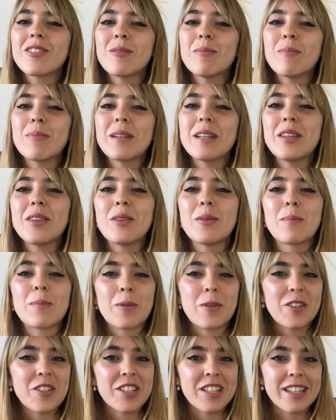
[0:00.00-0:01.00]
completed the
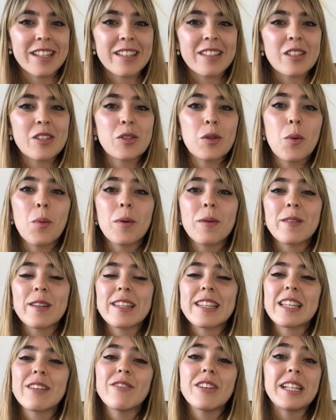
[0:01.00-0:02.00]
purchase, you will
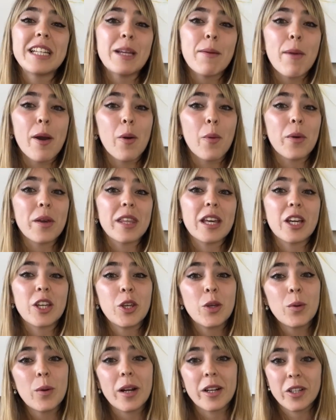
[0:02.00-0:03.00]
receive an email with a
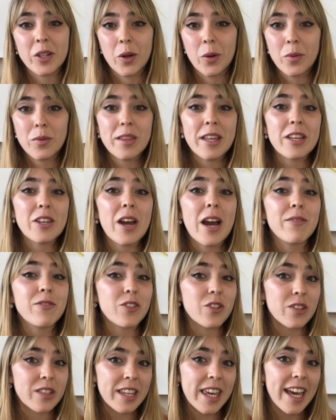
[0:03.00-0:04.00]
QR code that you have to
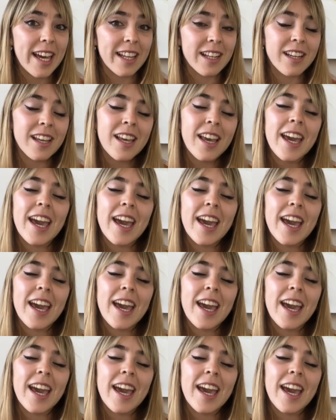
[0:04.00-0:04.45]
scan